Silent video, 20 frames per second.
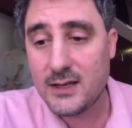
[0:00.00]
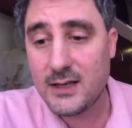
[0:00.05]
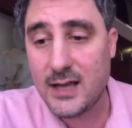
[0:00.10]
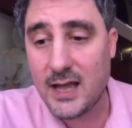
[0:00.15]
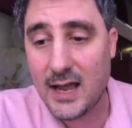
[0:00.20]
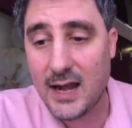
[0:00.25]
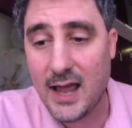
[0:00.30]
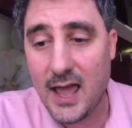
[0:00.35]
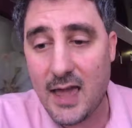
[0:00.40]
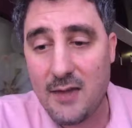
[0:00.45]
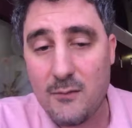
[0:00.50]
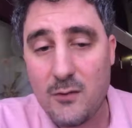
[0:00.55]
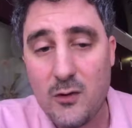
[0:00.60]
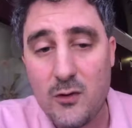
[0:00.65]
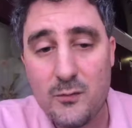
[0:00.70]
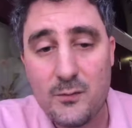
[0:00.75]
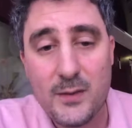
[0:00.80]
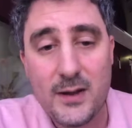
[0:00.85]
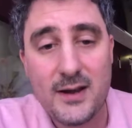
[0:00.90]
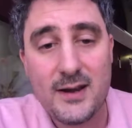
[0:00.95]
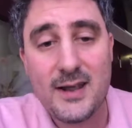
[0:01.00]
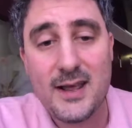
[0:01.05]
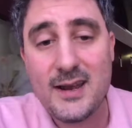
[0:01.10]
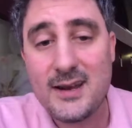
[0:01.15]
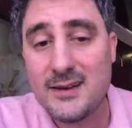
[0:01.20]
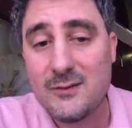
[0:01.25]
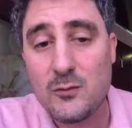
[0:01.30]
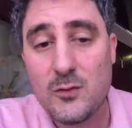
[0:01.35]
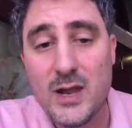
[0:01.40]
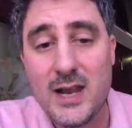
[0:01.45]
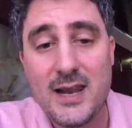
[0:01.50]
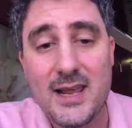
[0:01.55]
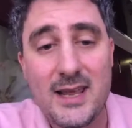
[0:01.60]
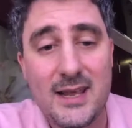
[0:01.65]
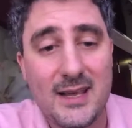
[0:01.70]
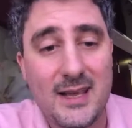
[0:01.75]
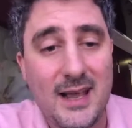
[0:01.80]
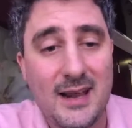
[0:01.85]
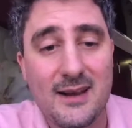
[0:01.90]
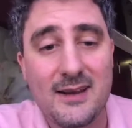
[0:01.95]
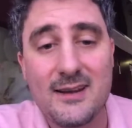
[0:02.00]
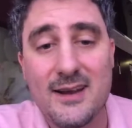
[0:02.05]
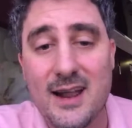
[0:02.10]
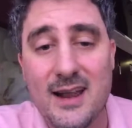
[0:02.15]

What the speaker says: And I'm open and willing and